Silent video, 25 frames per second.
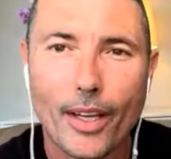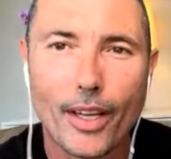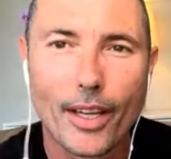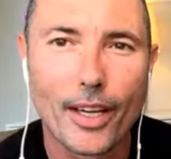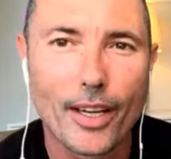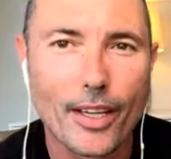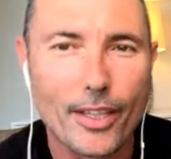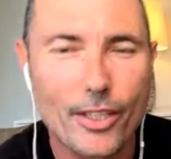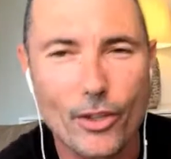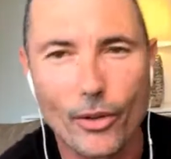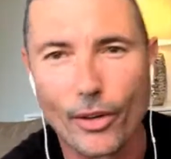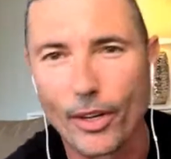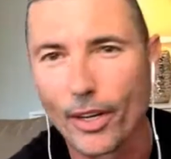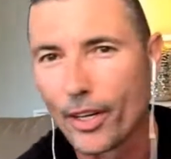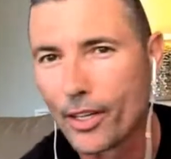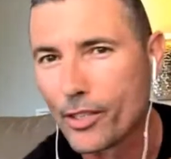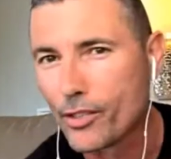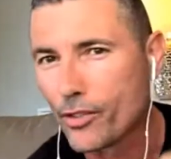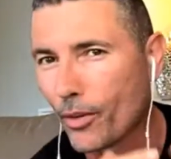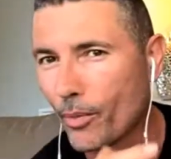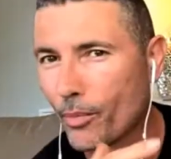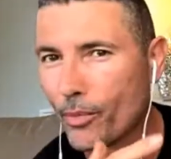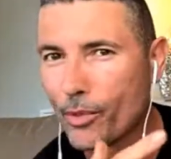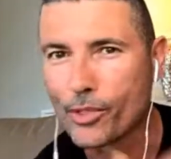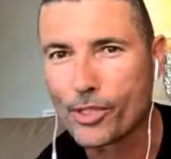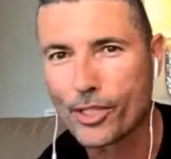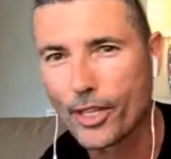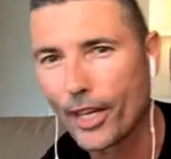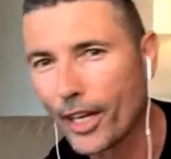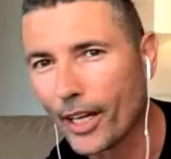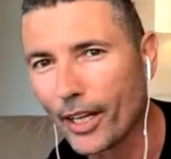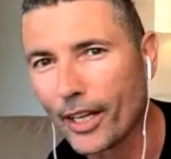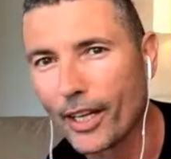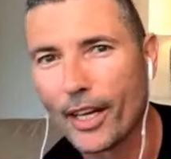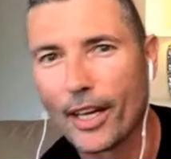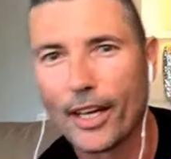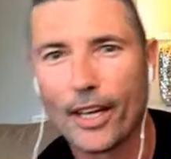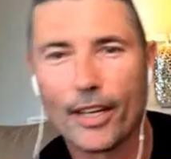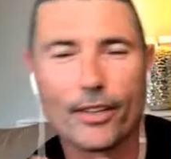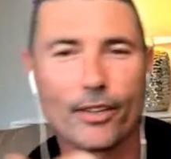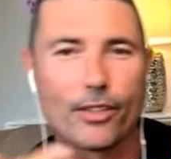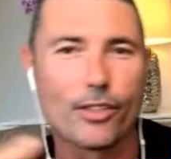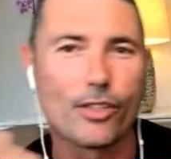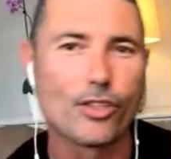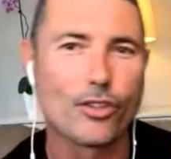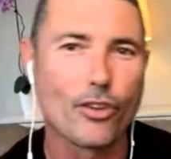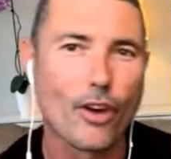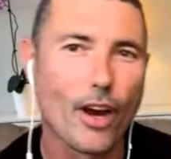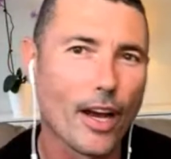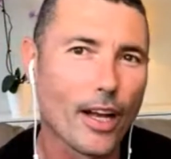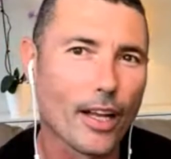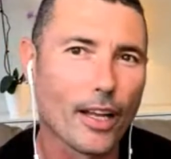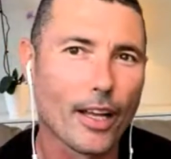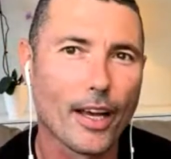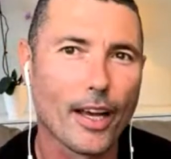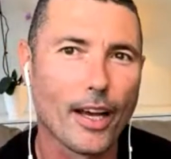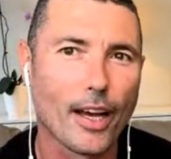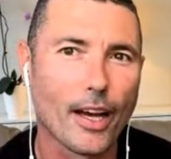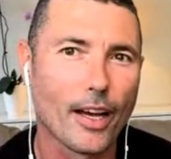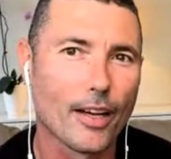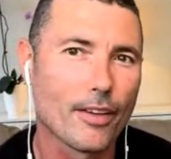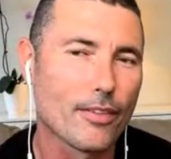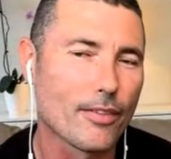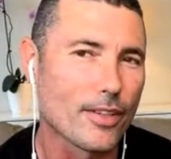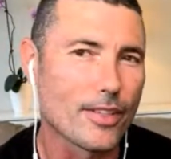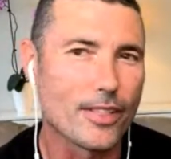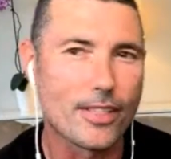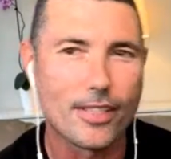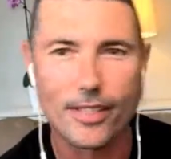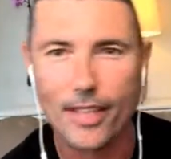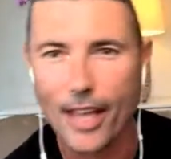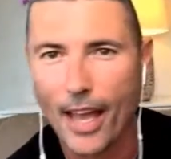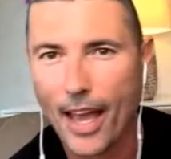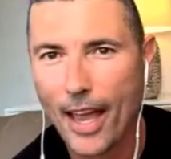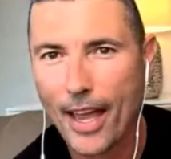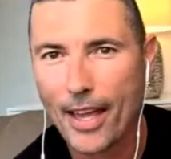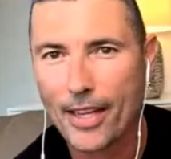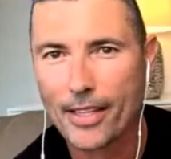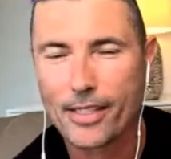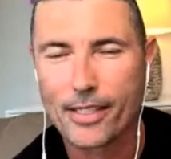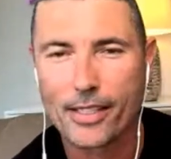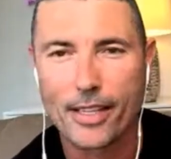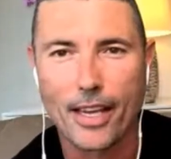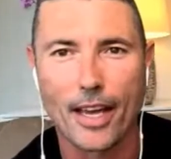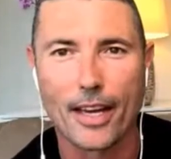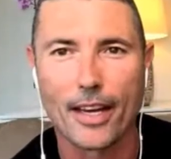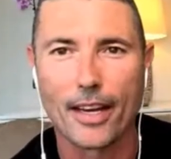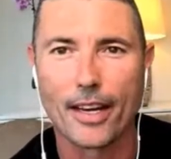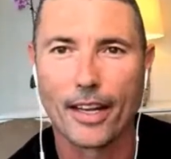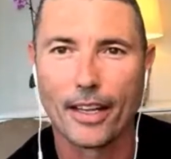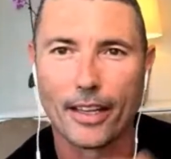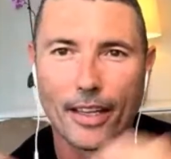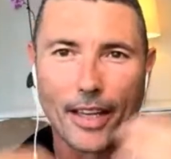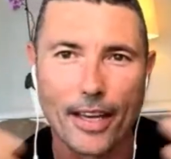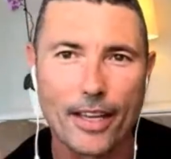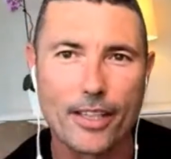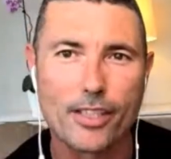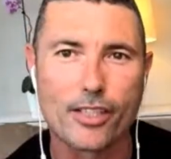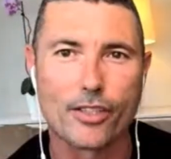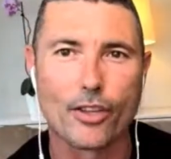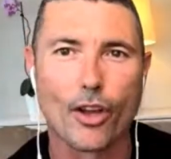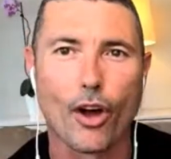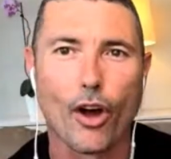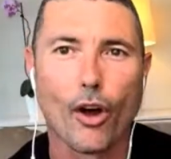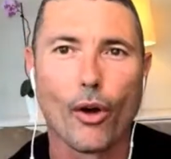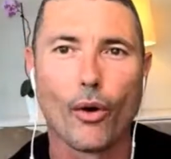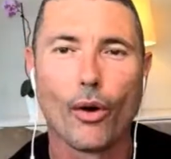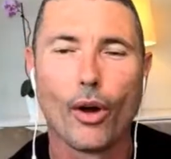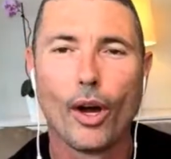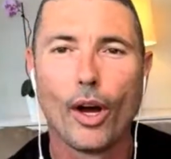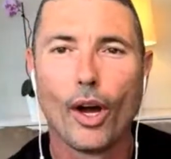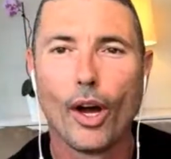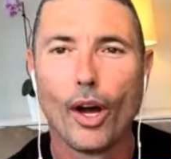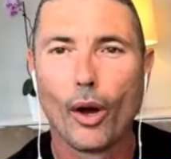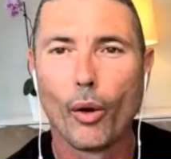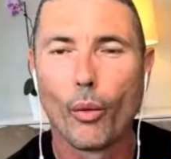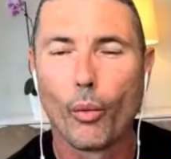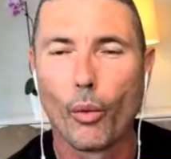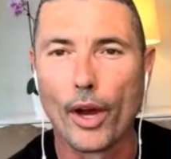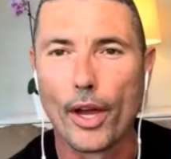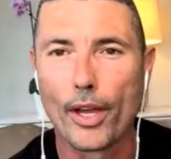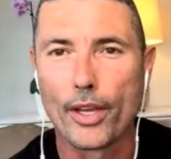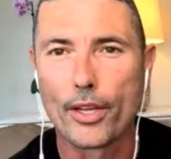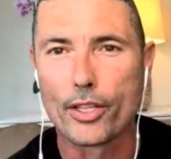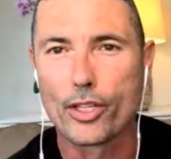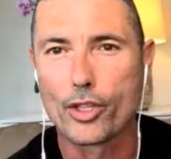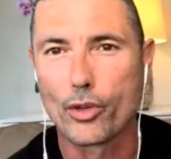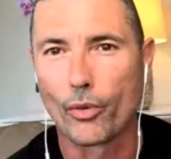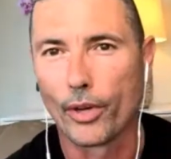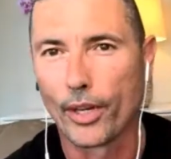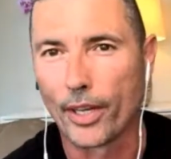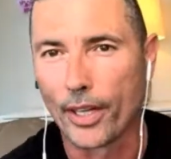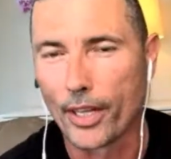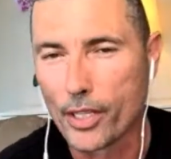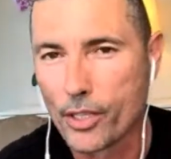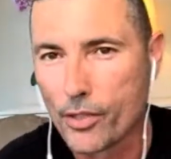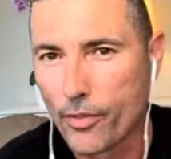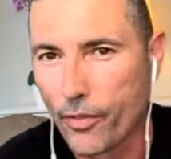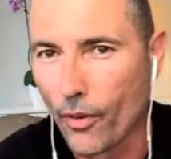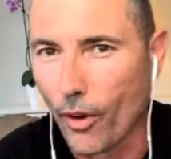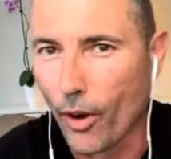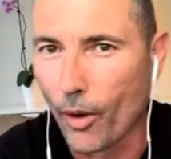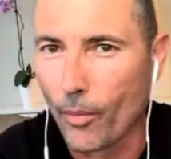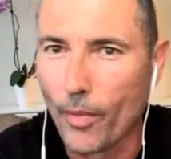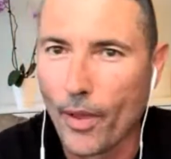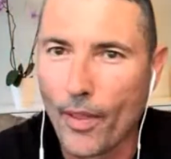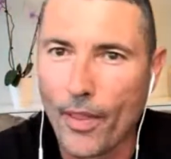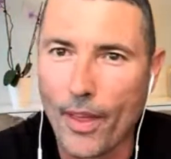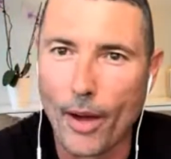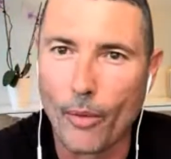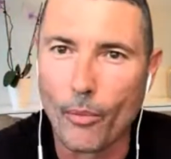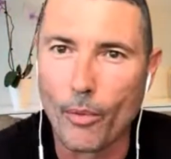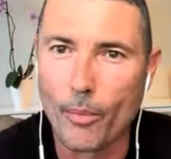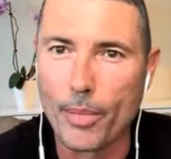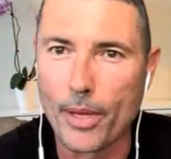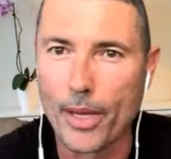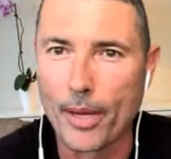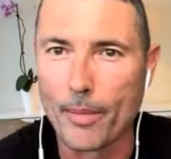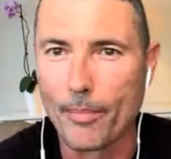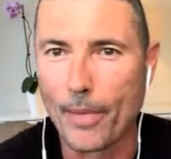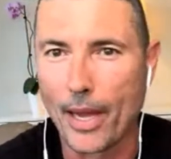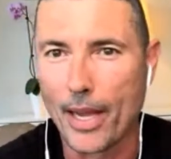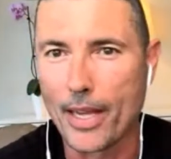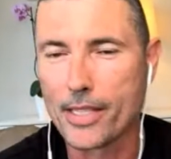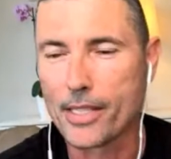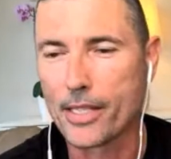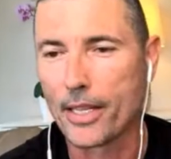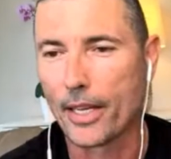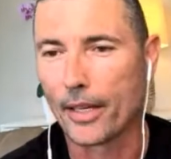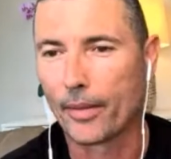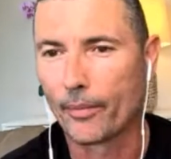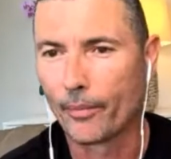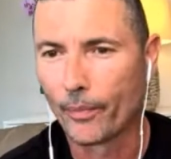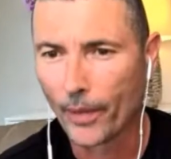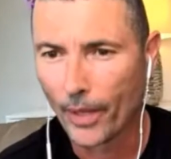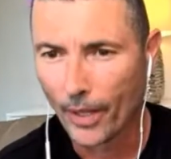Are you joining us from New Zealand, Australia, the States, Canada? Let us know where you're joining us from. That would be amazing.